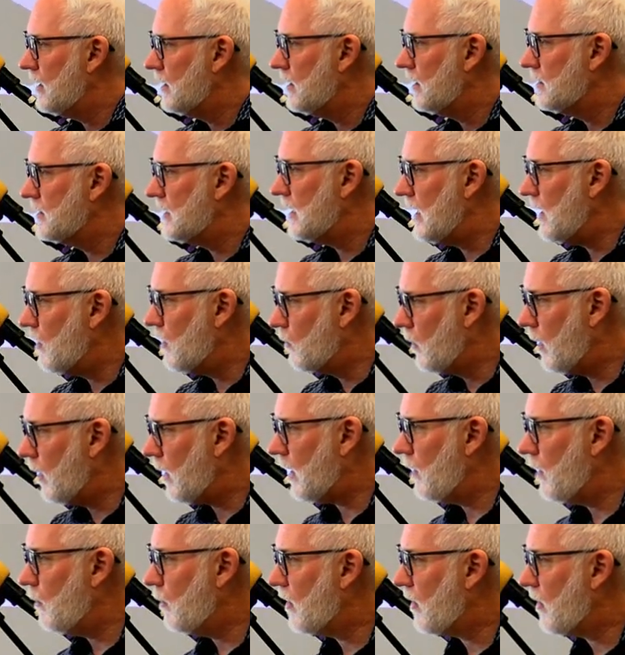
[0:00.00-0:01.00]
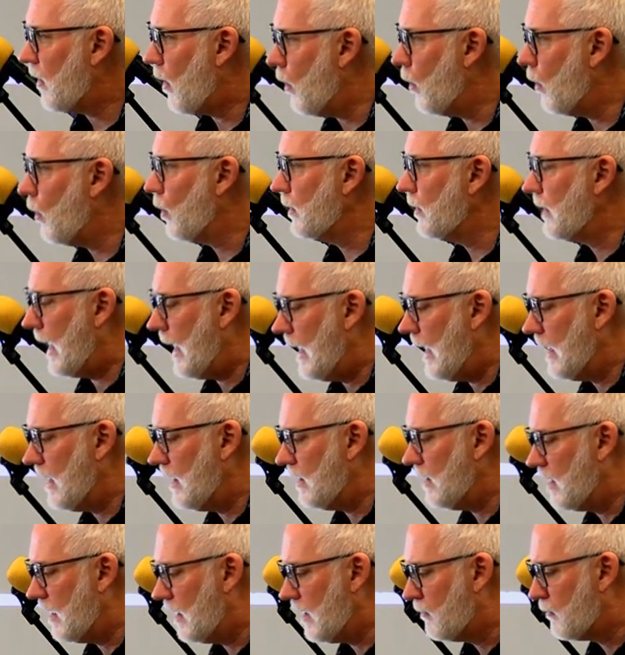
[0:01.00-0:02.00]
Did he really withhold
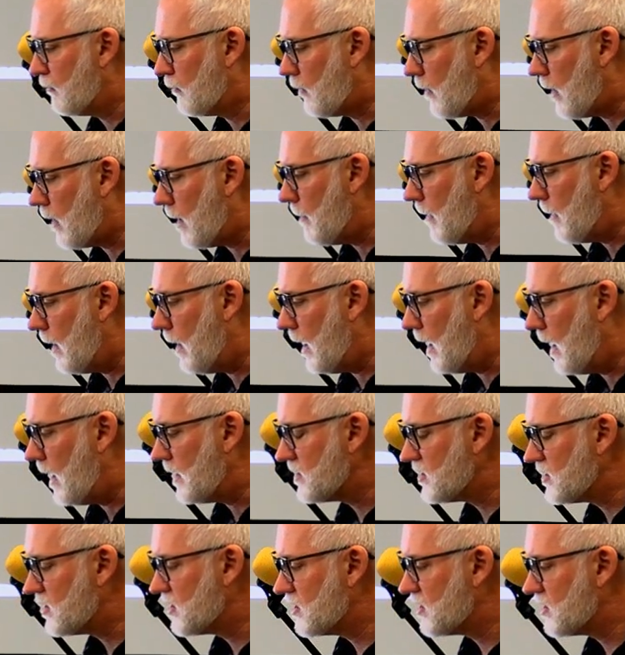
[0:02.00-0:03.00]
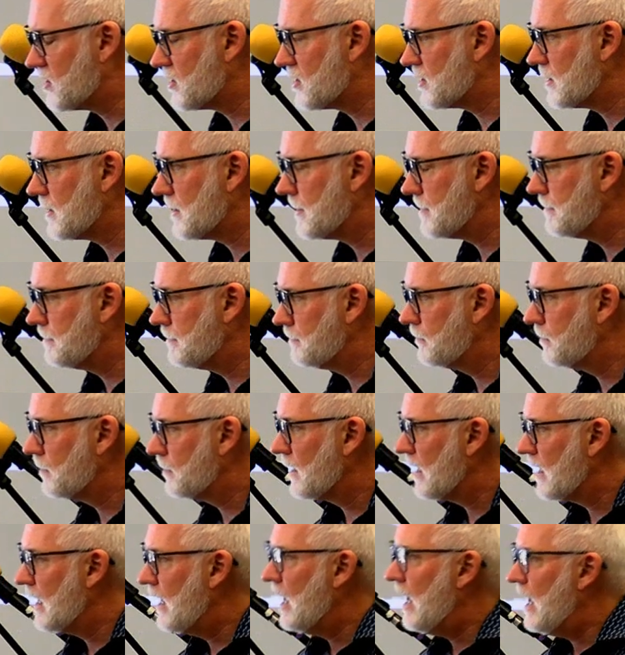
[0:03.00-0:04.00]
anything from us?
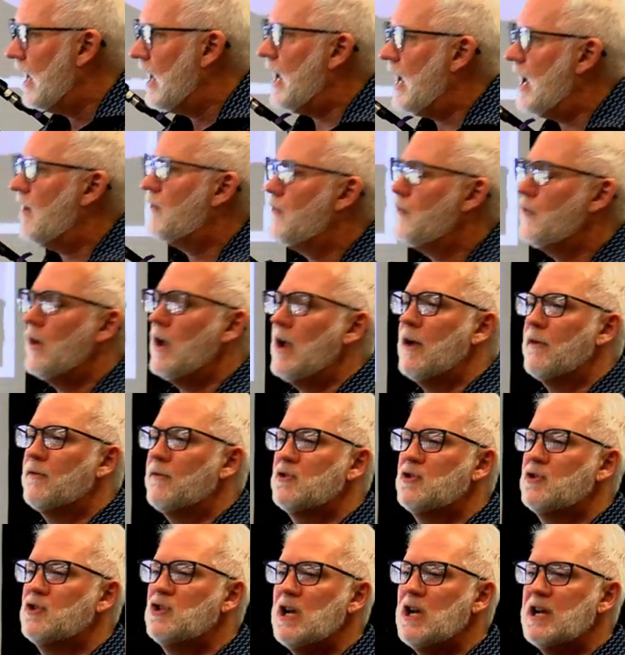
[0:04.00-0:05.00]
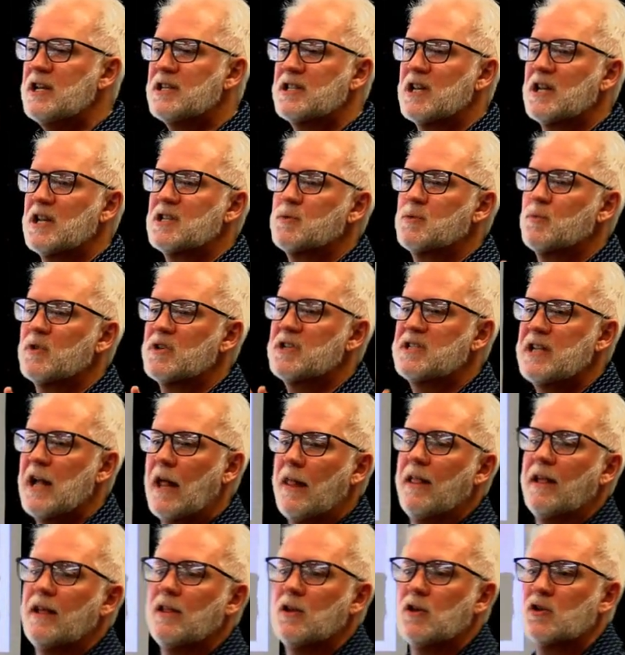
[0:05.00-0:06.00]
If Jesus was
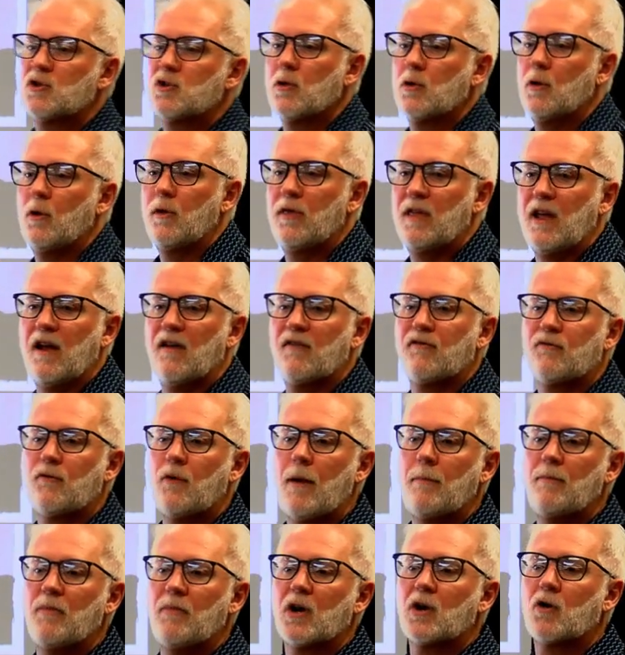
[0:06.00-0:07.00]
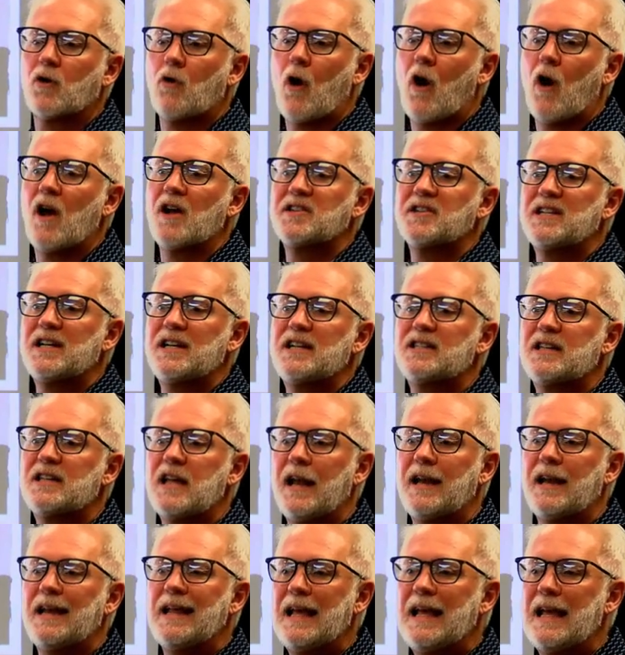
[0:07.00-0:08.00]
telling the truth, if from the cross he
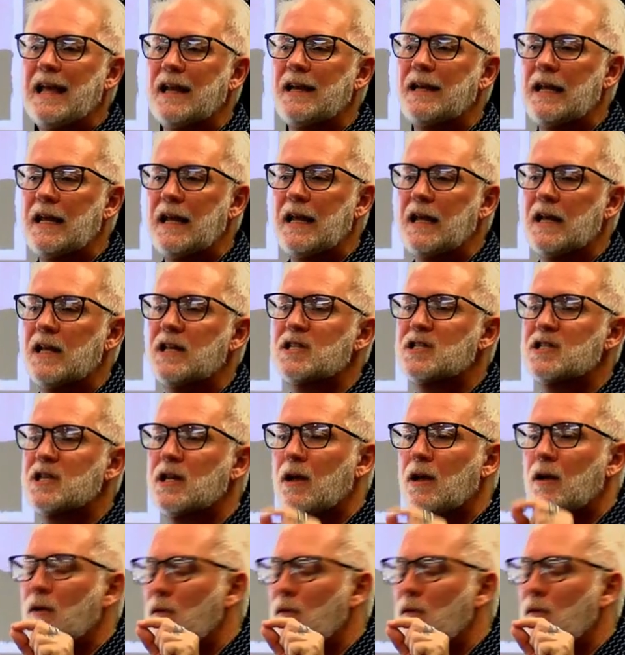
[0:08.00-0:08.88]
said, it is